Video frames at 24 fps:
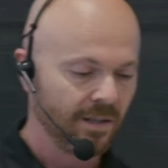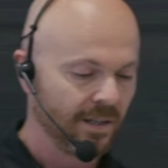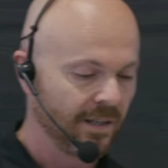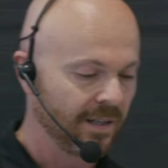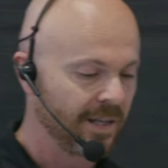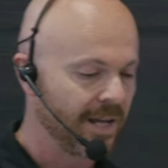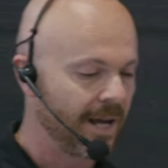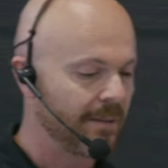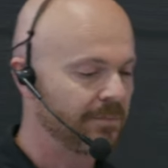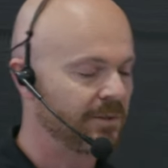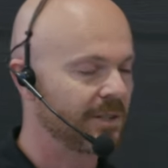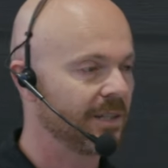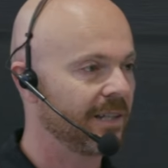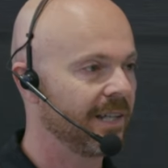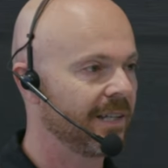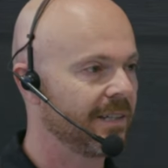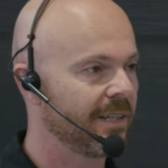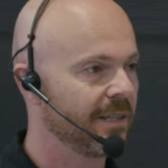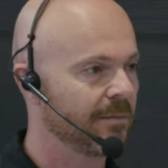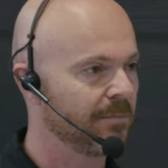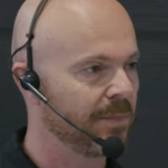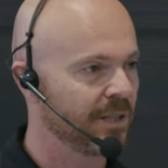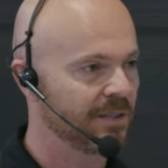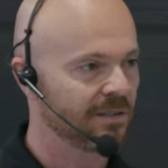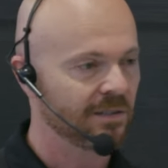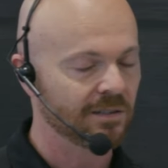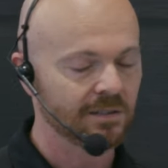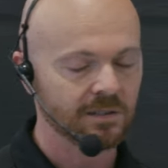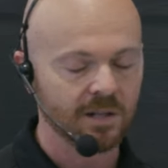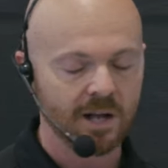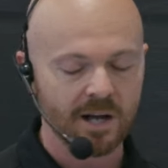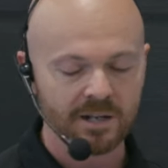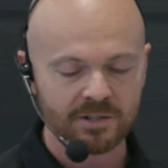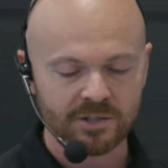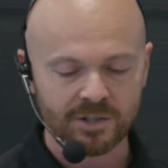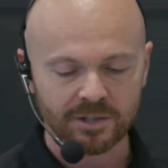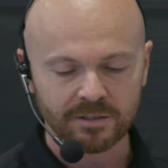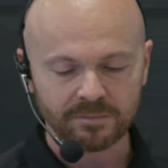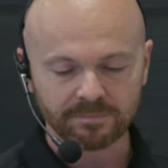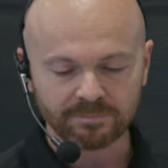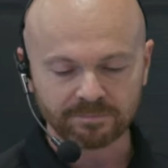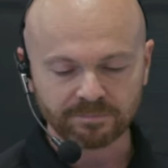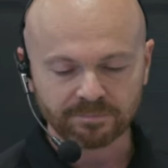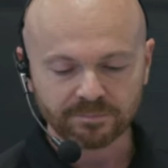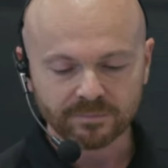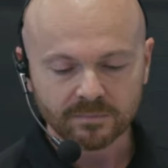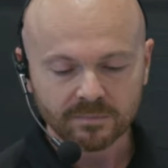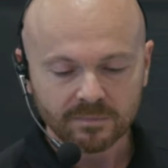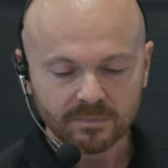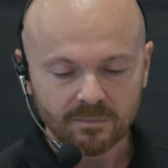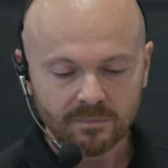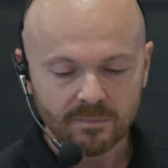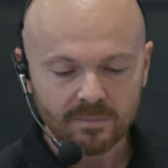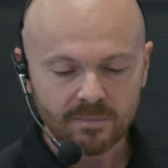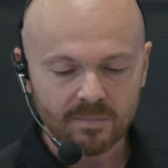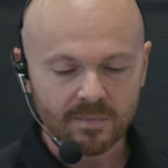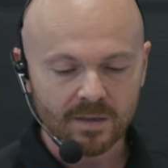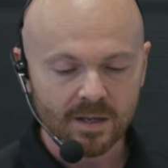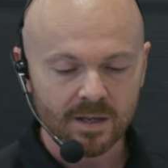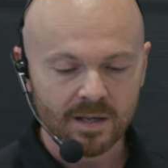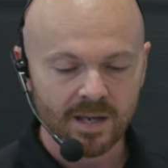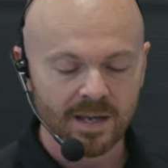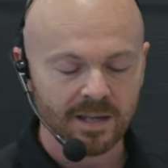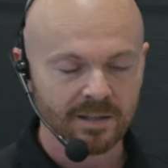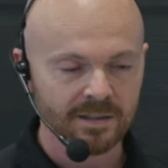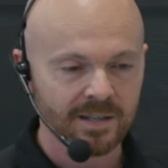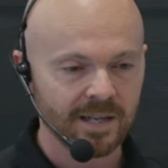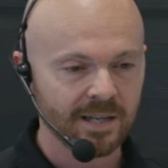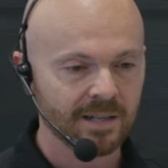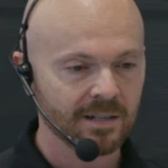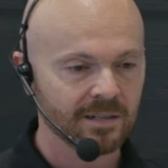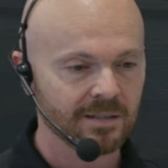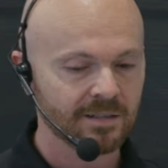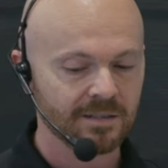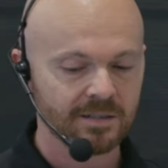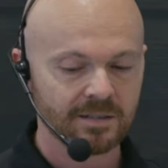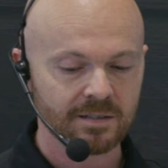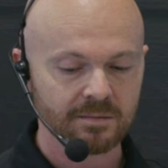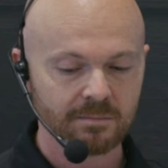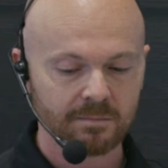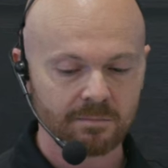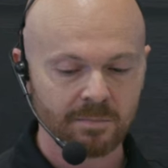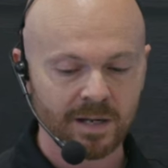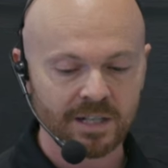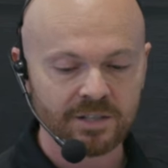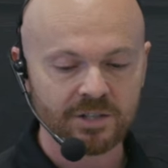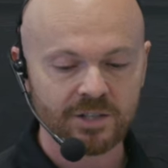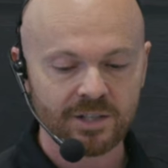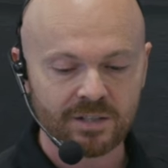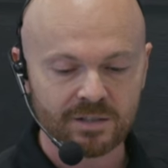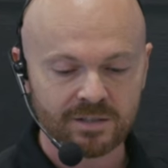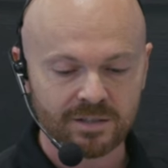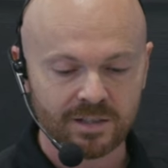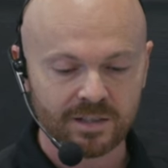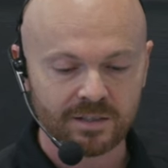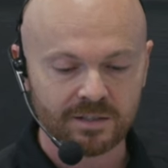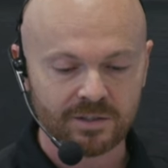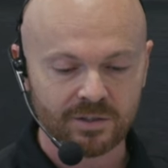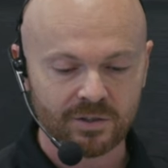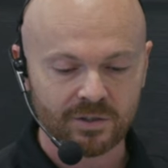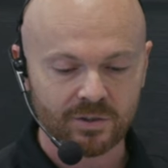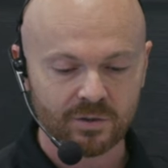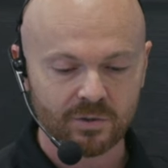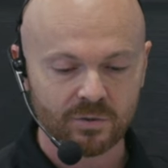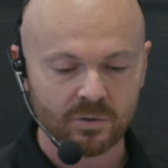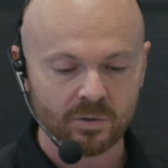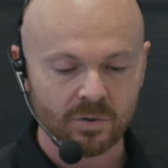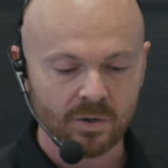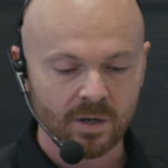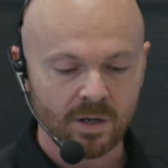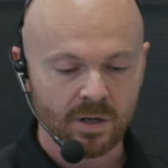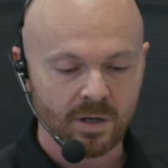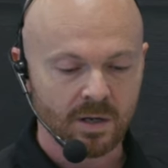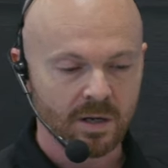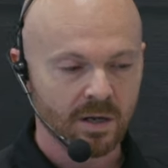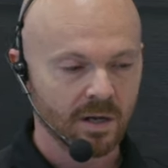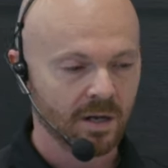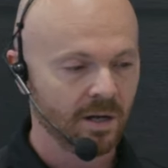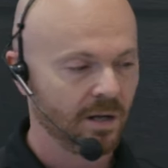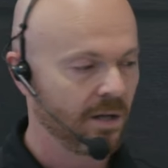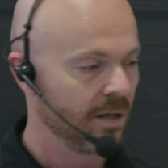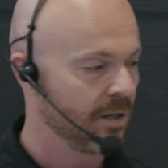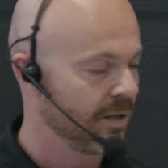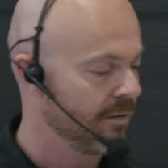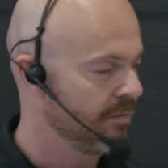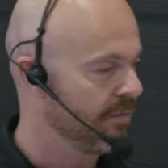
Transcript: Encapsulate that business logic, and then it's much easier to uh,